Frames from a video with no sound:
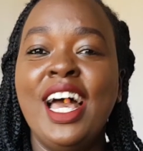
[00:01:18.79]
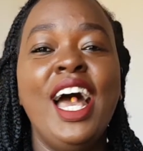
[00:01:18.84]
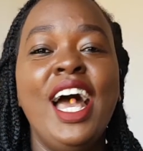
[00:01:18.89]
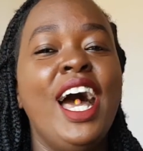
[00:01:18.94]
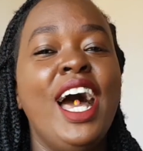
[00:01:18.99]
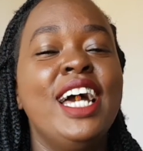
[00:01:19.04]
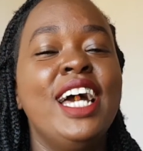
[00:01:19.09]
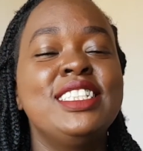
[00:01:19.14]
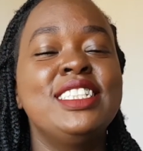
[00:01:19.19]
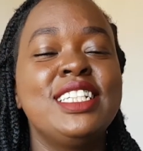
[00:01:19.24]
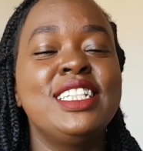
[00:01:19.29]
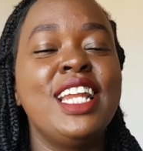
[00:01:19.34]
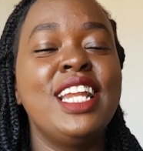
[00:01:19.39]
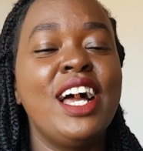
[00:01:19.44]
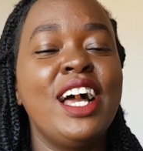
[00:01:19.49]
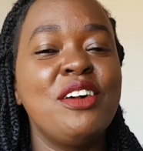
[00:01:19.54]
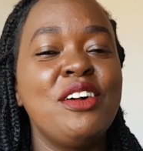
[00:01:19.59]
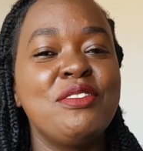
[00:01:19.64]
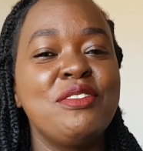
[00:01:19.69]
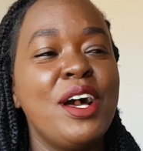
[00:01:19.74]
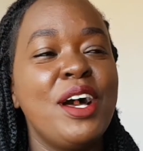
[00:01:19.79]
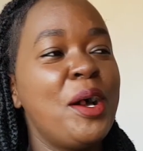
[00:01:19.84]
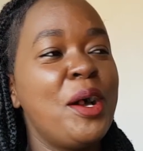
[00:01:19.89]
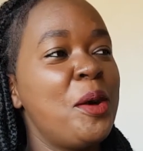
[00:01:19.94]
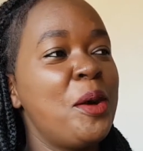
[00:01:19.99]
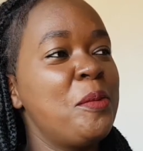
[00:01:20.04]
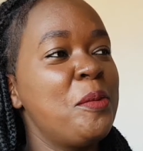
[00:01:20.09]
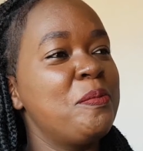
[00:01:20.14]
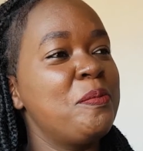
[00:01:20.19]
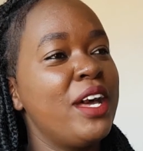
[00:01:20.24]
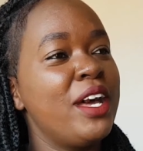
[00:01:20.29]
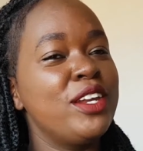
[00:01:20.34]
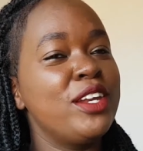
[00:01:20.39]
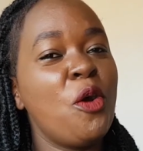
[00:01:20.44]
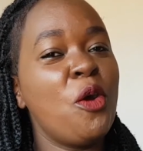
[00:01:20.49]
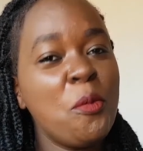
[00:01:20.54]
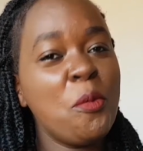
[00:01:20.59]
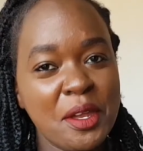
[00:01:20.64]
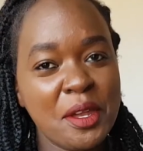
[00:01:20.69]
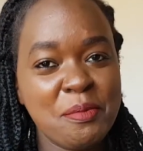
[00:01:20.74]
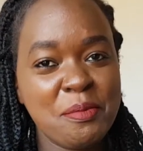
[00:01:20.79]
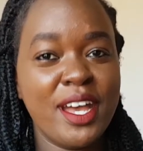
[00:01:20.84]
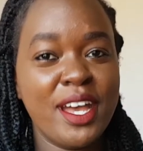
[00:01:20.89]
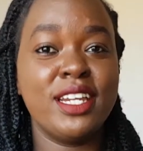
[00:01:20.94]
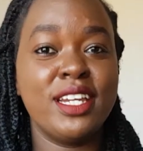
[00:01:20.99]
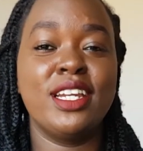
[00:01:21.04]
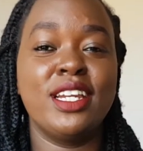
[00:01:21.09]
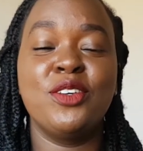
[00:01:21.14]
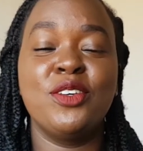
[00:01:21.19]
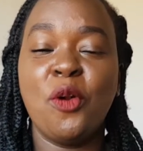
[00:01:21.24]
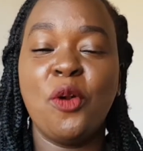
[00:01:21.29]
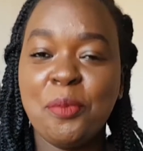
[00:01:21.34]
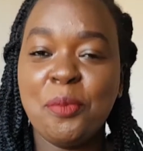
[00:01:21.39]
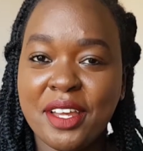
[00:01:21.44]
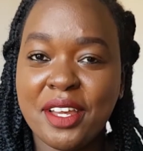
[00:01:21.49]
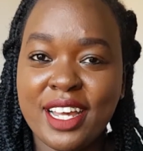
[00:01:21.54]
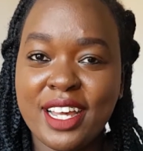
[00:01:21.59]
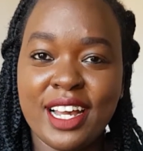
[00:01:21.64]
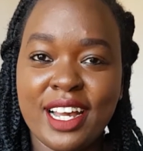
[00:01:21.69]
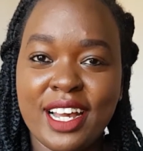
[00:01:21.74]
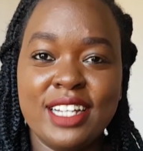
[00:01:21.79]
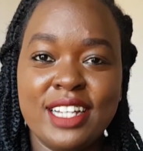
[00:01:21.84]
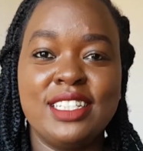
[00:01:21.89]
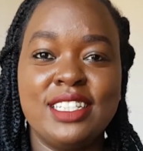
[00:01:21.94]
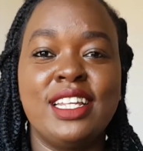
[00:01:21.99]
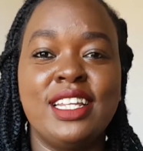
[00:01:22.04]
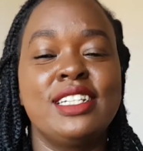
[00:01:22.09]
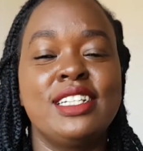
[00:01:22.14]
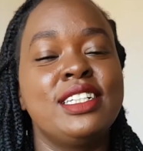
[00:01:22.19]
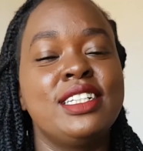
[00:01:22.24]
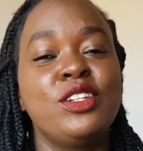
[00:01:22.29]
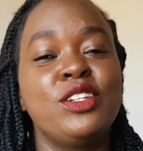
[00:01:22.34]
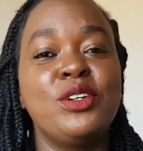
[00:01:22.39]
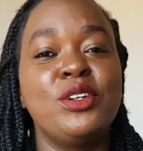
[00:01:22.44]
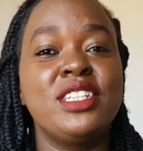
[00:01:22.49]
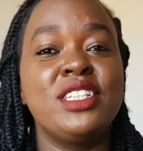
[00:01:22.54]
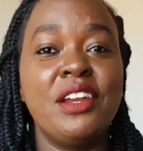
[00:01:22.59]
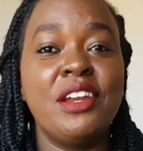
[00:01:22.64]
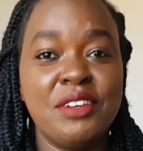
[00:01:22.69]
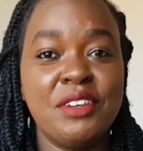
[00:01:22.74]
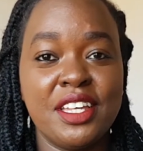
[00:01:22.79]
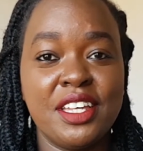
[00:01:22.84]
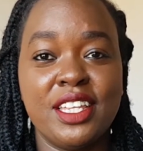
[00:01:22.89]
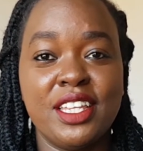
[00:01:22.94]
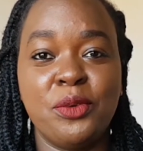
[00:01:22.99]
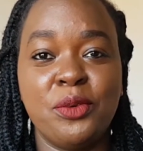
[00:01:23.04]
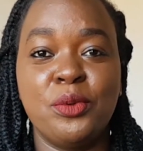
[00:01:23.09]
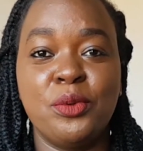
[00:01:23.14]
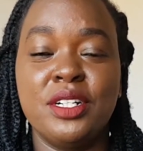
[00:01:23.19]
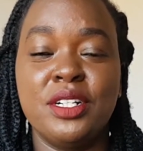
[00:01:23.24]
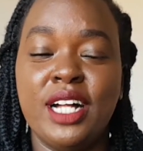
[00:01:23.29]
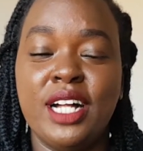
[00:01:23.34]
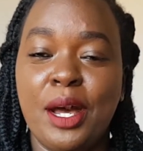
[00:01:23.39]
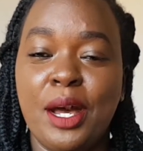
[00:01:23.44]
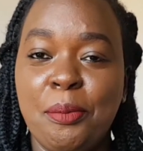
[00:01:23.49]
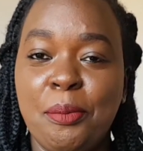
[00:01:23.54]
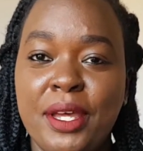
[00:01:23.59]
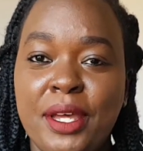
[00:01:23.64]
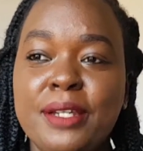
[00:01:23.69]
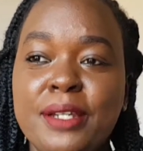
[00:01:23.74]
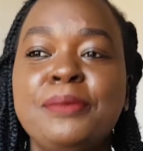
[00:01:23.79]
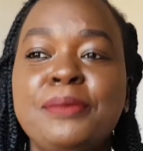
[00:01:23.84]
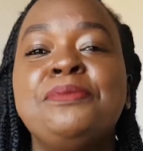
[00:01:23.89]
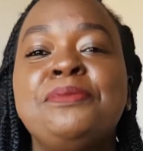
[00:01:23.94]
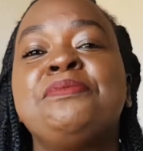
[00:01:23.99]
I still have an open mind and an open heart that not everything will happen.